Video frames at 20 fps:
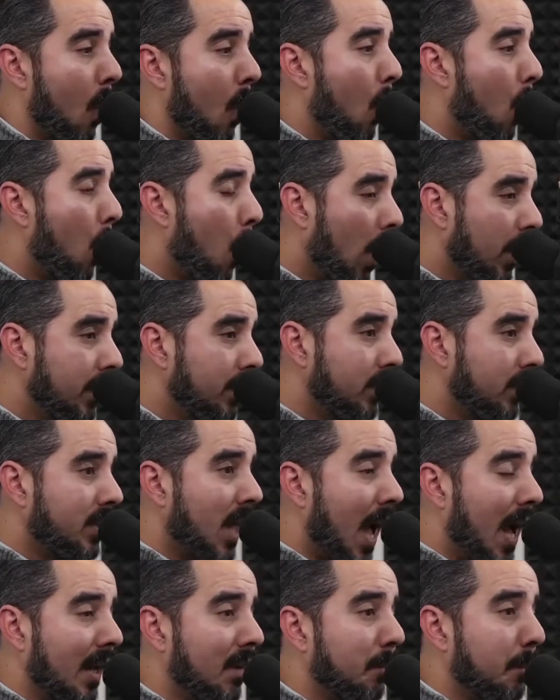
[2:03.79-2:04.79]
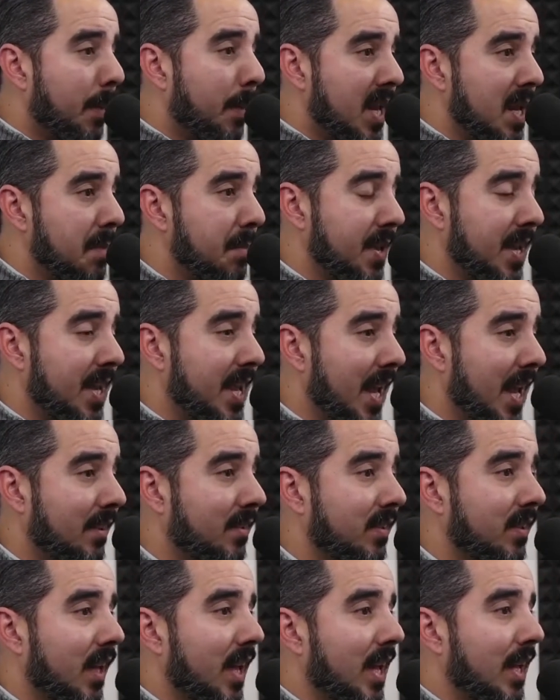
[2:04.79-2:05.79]
Once that baby
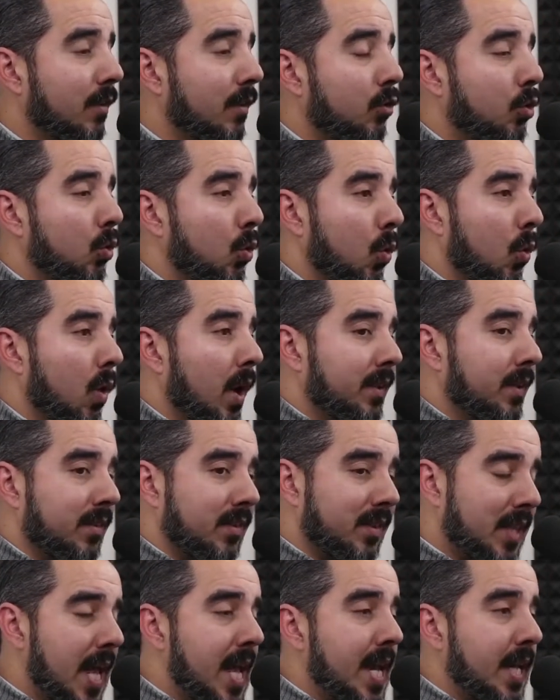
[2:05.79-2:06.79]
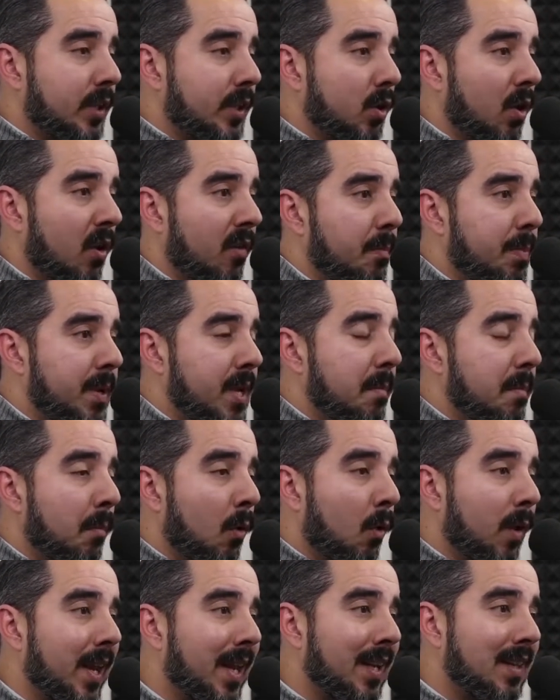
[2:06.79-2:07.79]
gets into a stage of being
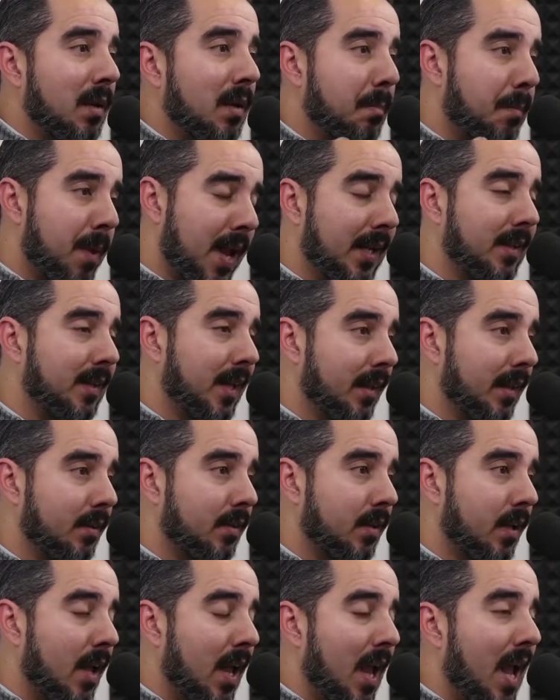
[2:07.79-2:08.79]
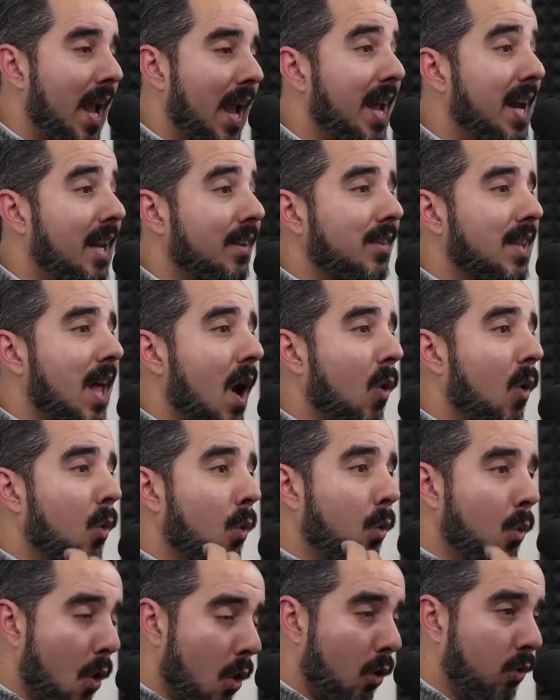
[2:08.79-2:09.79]
more independent, it is now
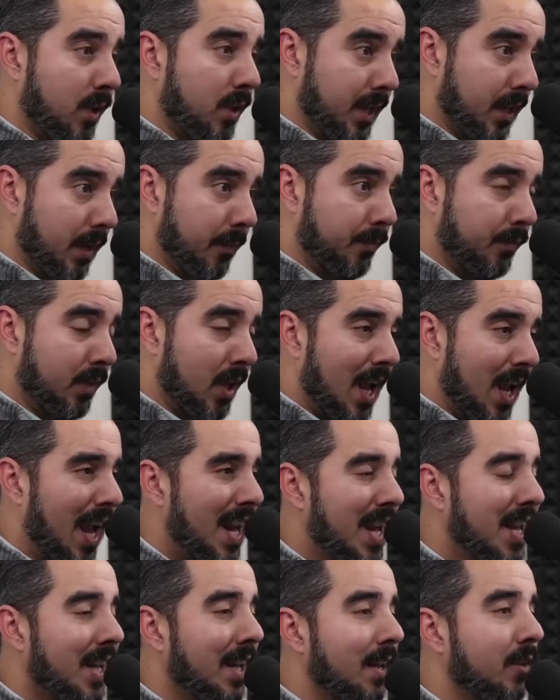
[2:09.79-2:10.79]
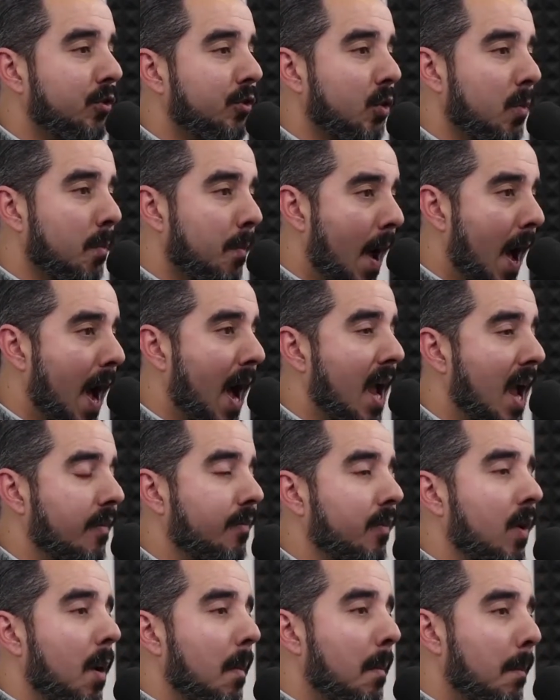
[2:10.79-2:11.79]
rolling and it can survive
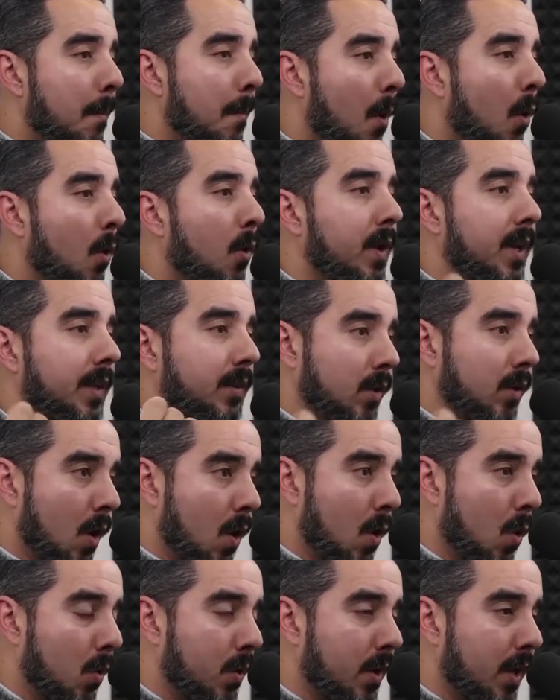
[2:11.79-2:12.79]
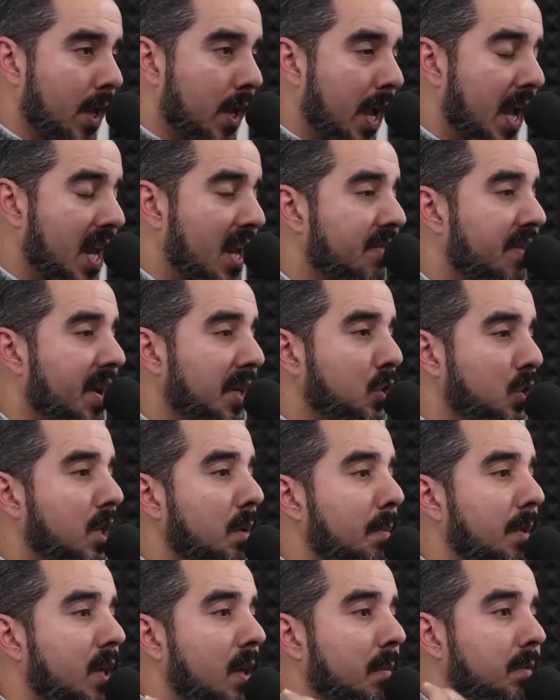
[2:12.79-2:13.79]
more on its own and
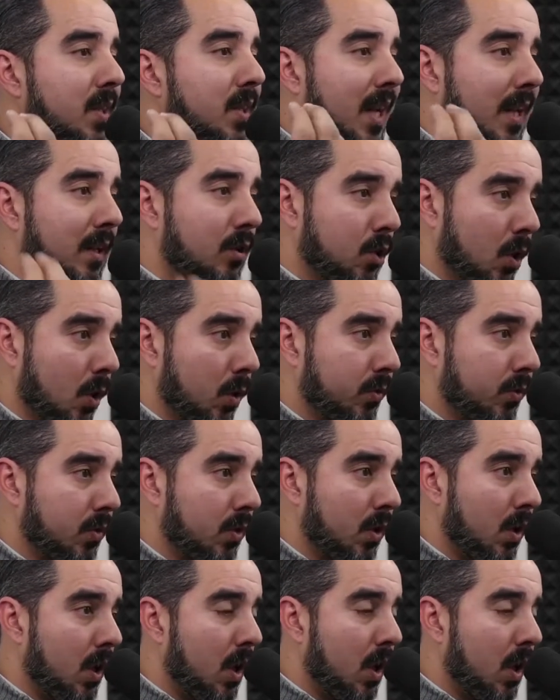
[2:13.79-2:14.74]
eventually becomes an adult.